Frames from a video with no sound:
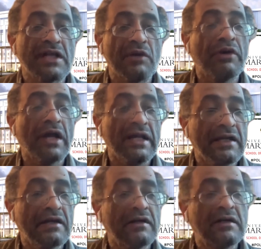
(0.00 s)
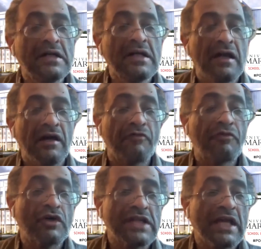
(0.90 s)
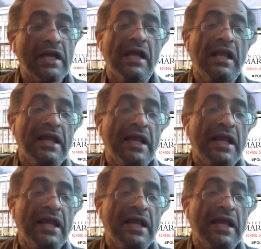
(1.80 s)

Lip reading: a good idea. And of course, like